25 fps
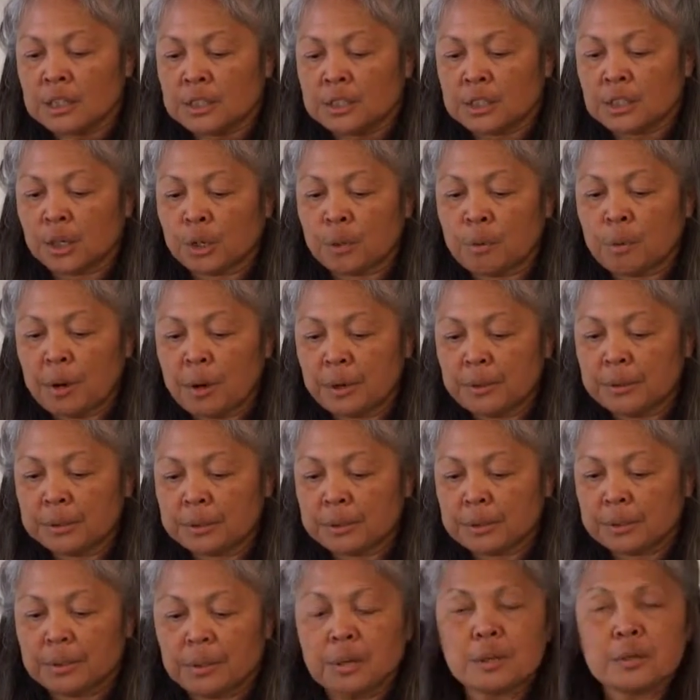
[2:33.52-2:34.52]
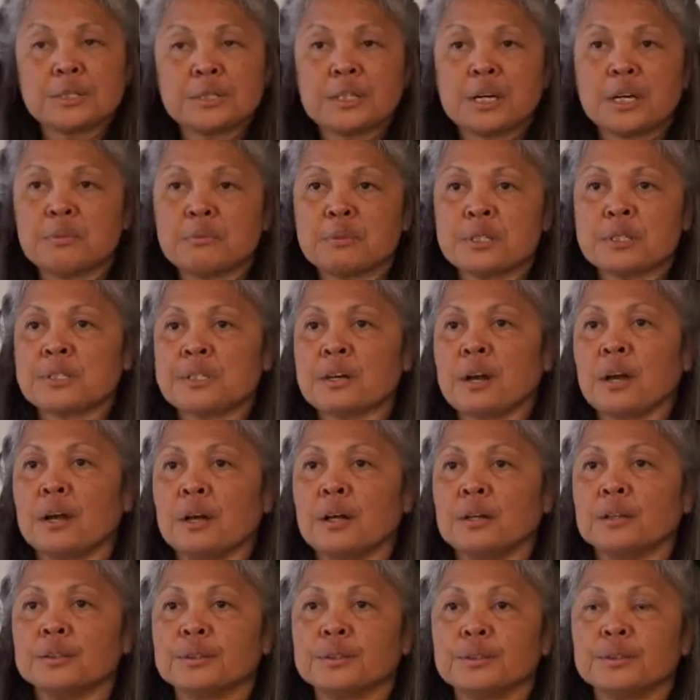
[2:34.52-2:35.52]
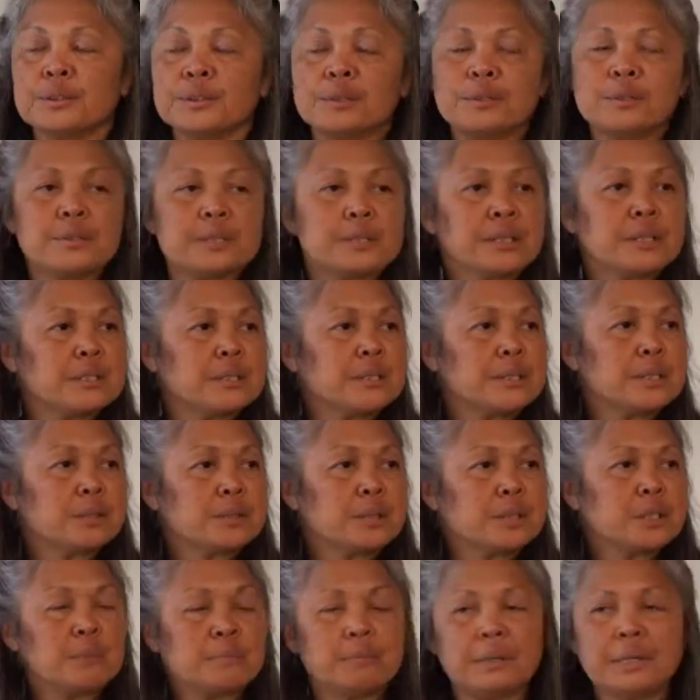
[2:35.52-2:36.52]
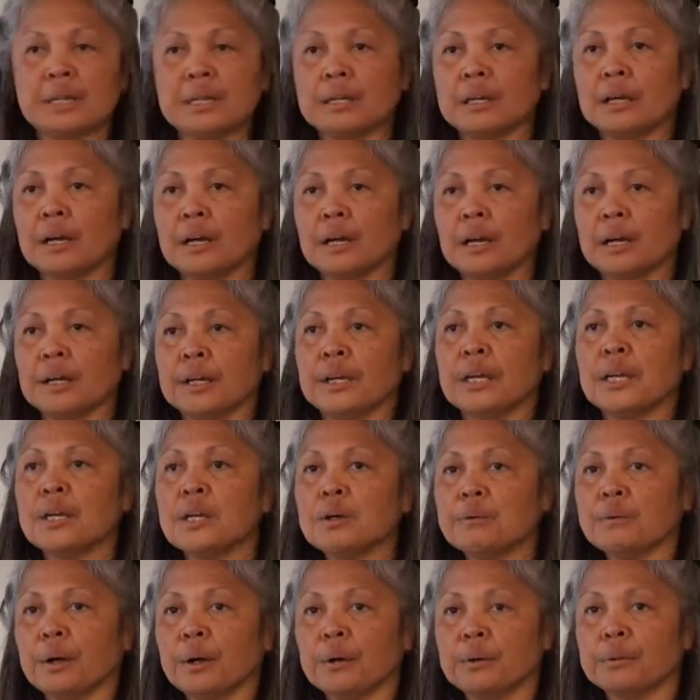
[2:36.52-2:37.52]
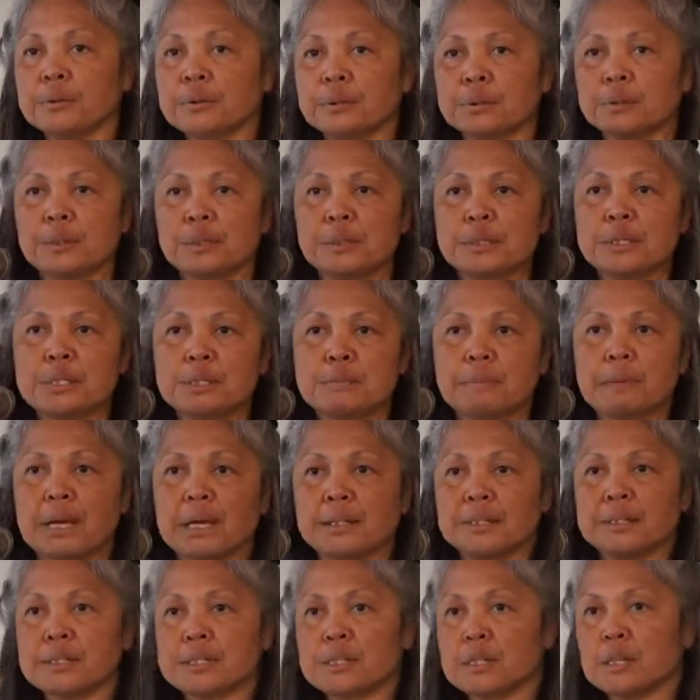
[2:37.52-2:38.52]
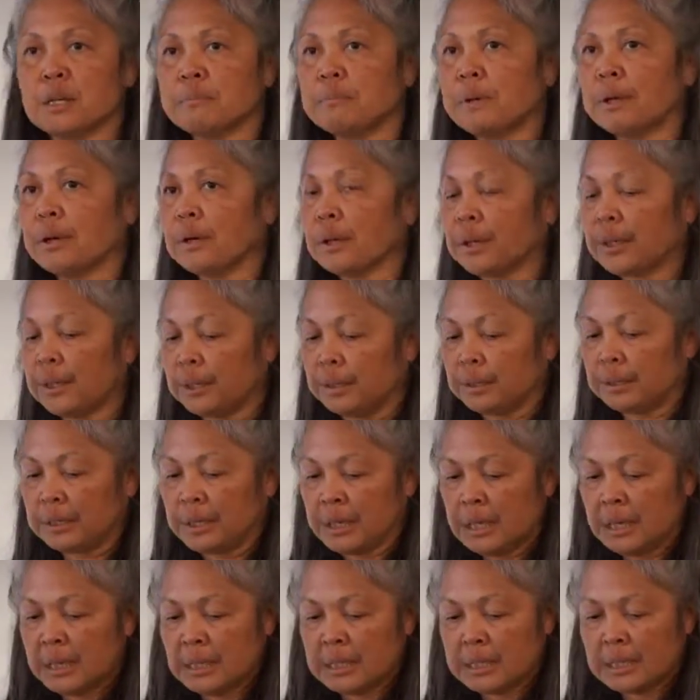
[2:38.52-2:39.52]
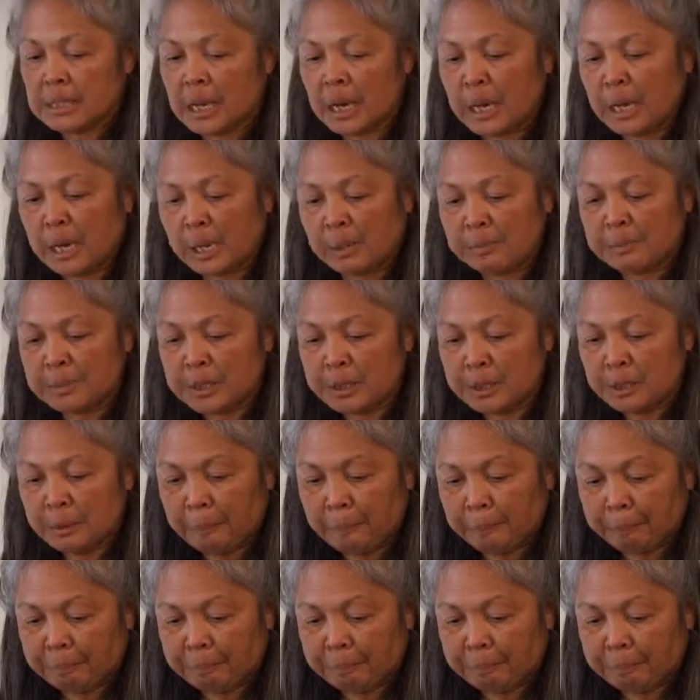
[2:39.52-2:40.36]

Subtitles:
To quote Jose Rizal, who is considered to be a hero during the Spanish-American times,